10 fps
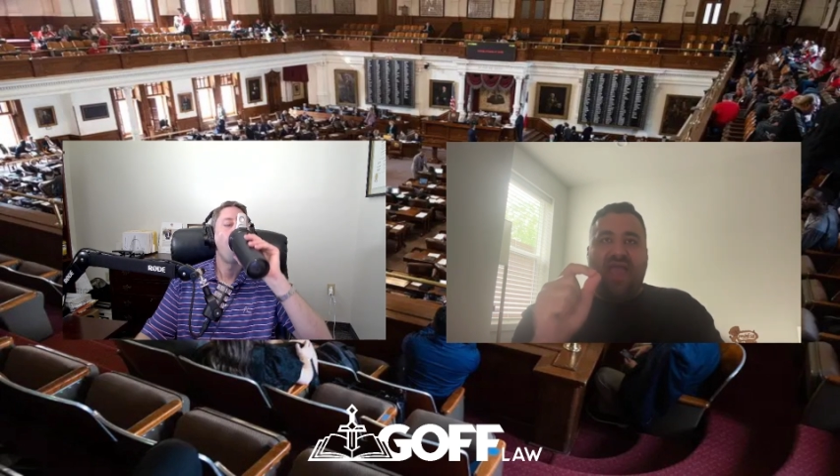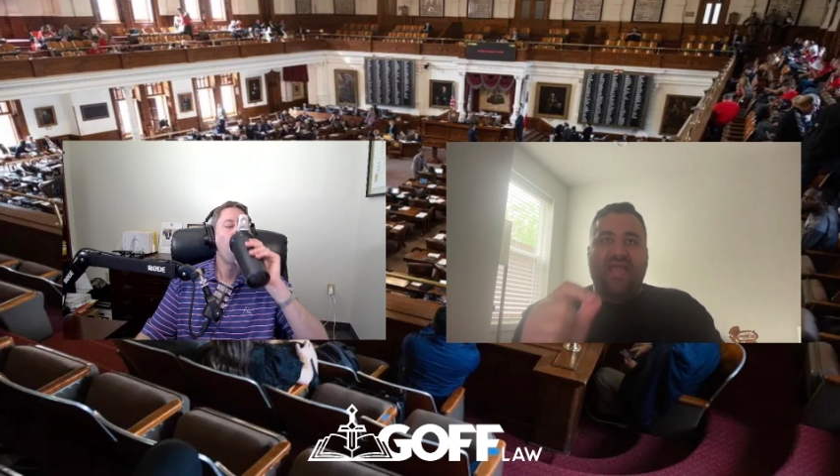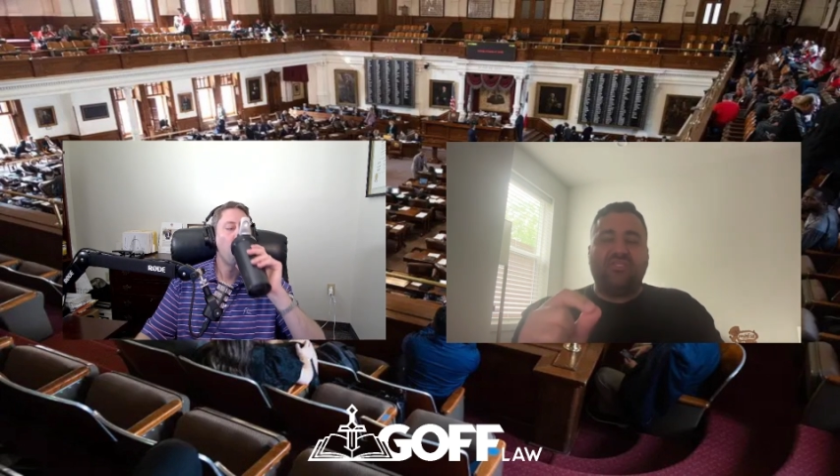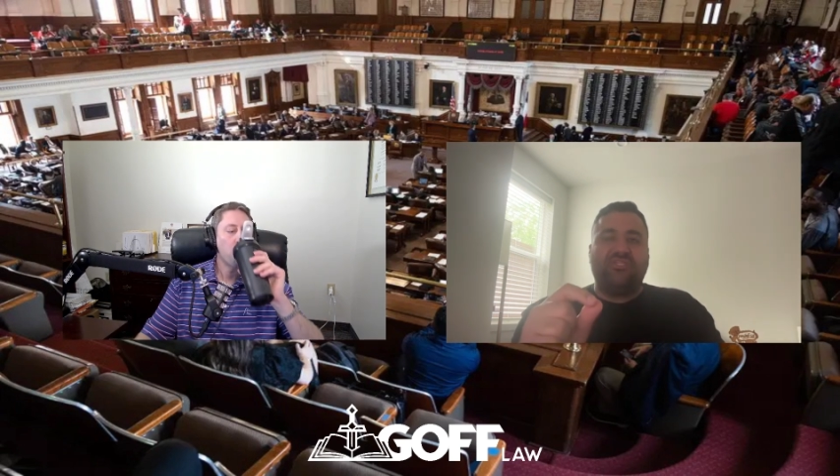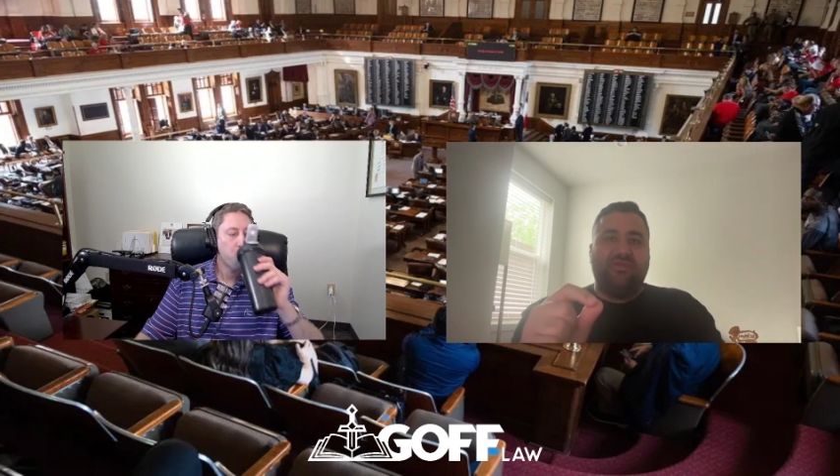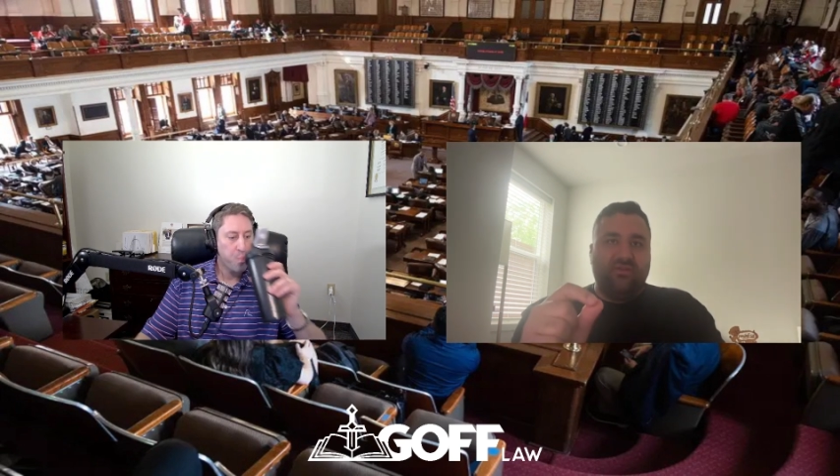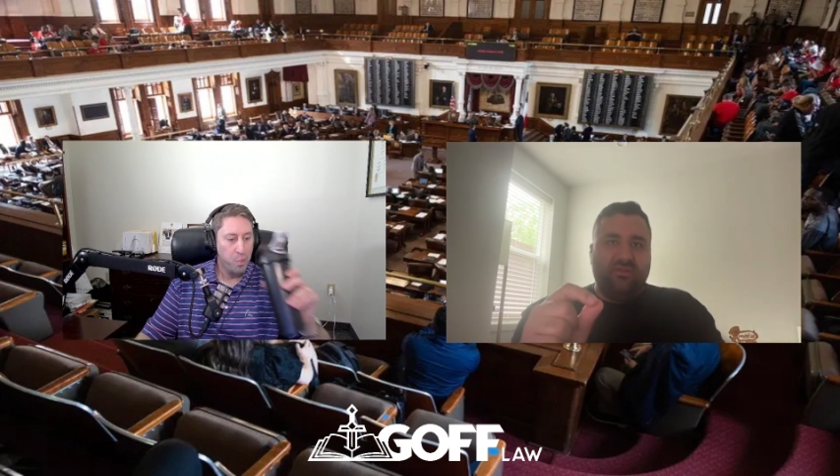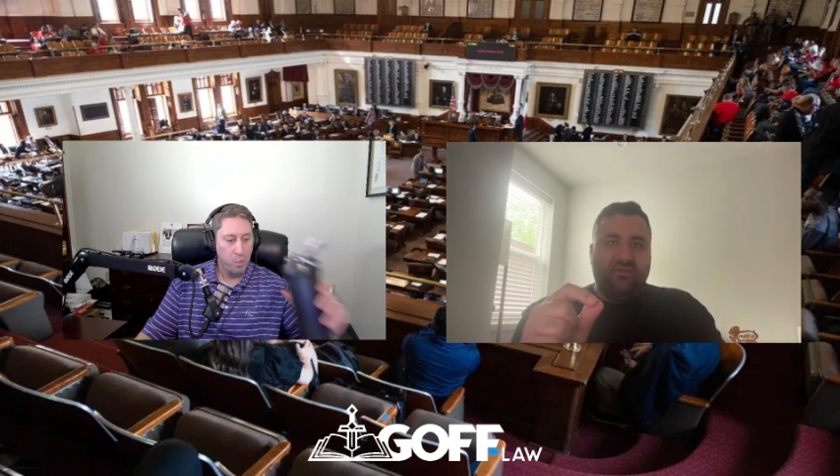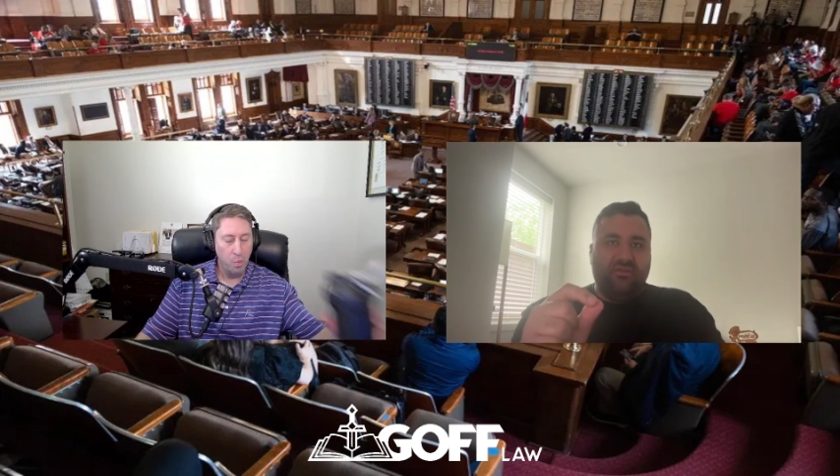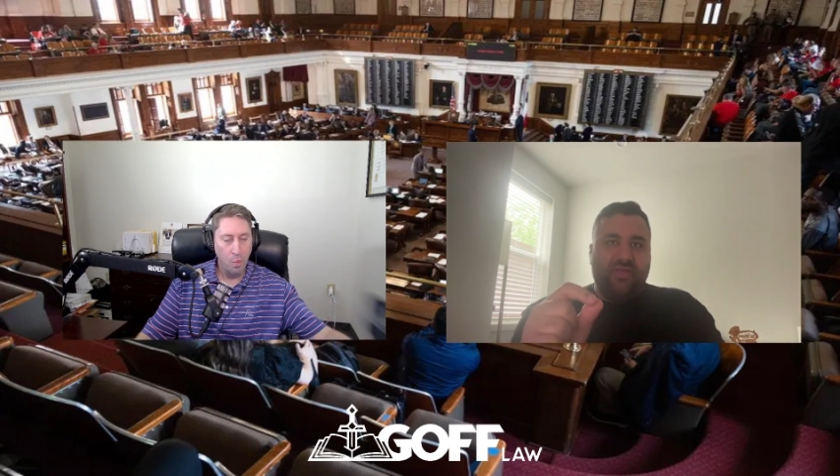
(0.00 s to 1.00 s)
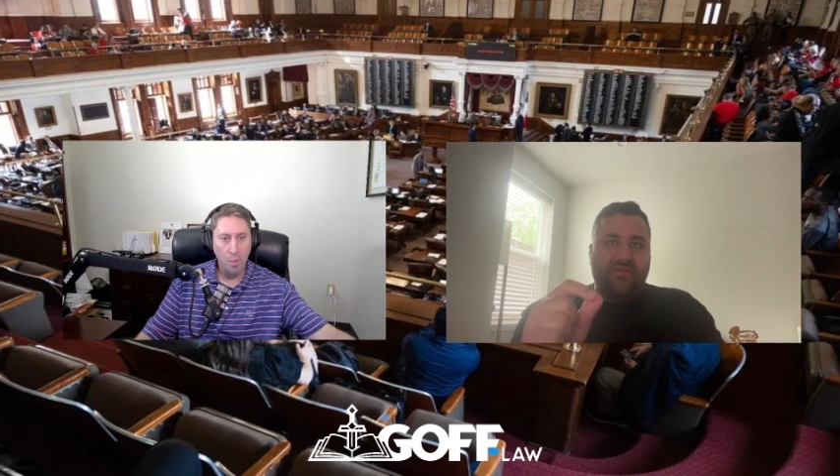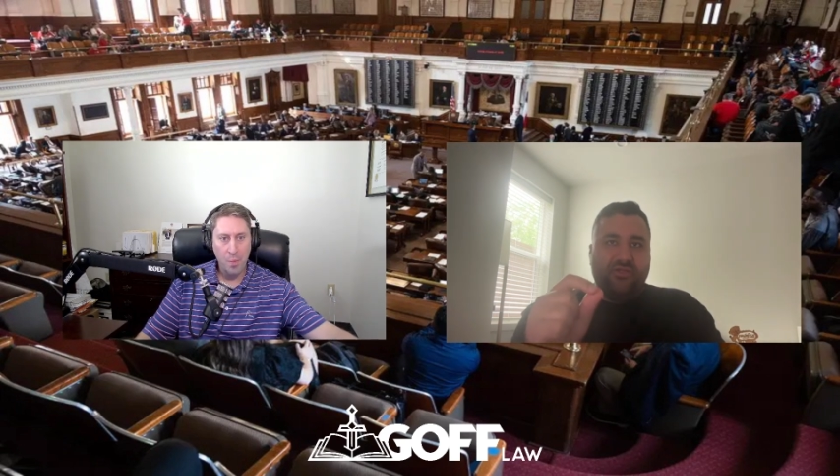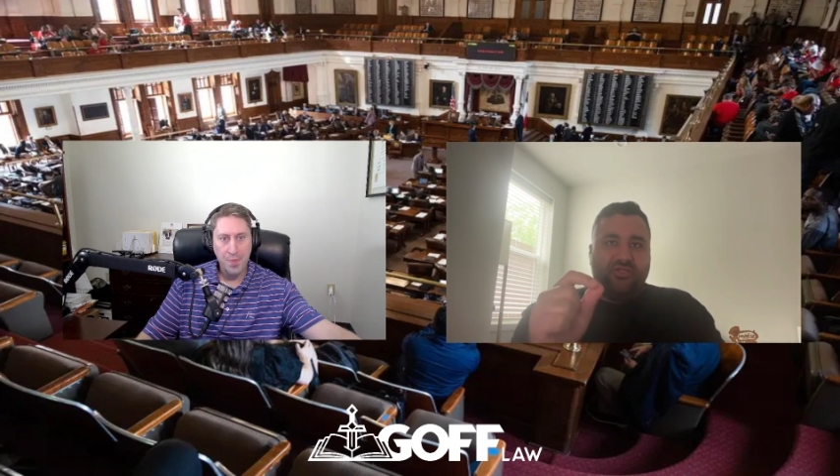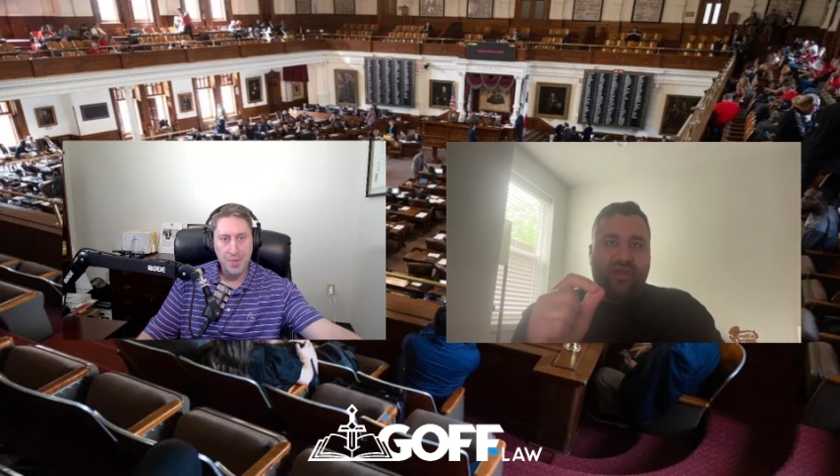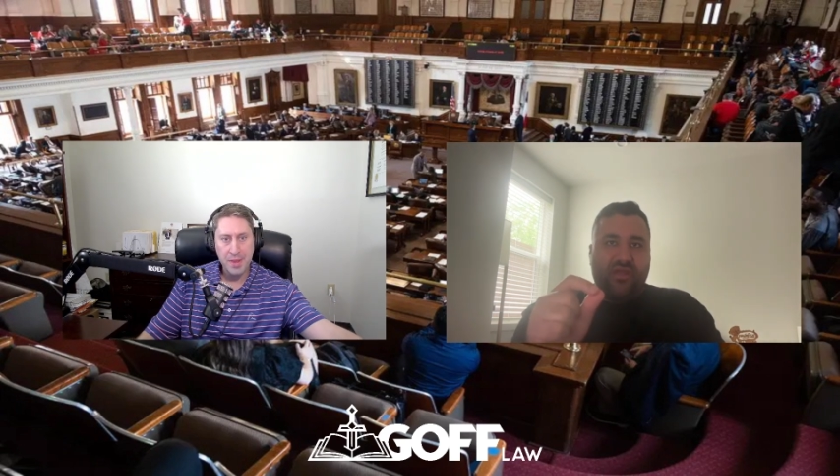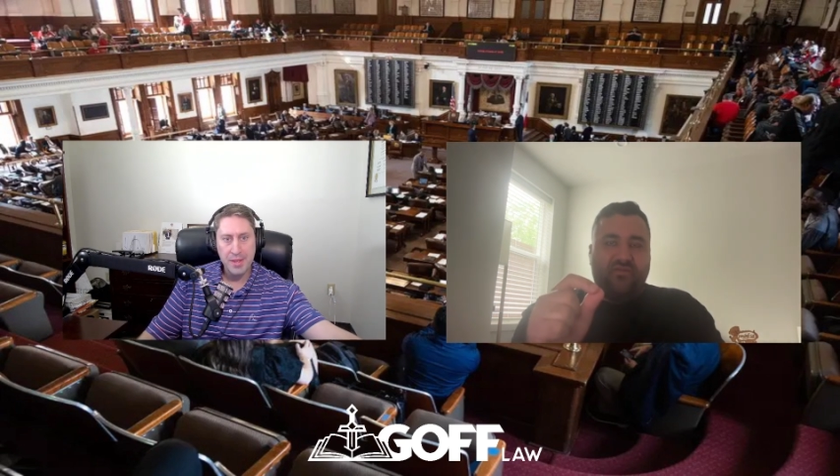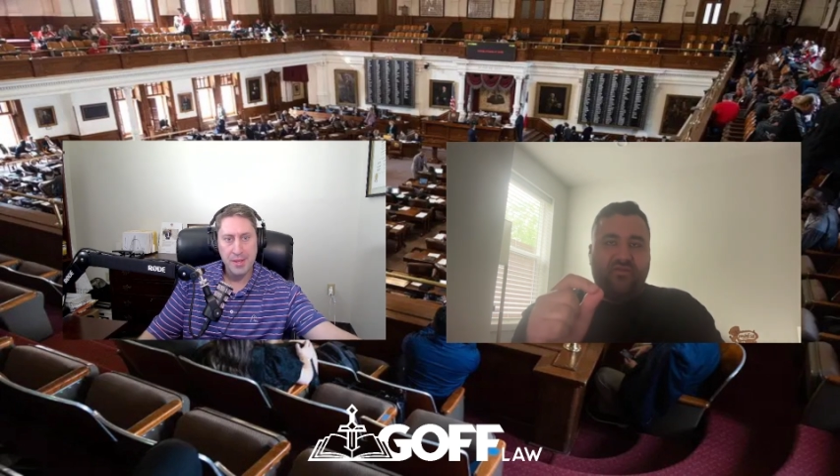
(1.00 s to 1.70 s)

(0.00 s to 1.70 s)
action that they're trying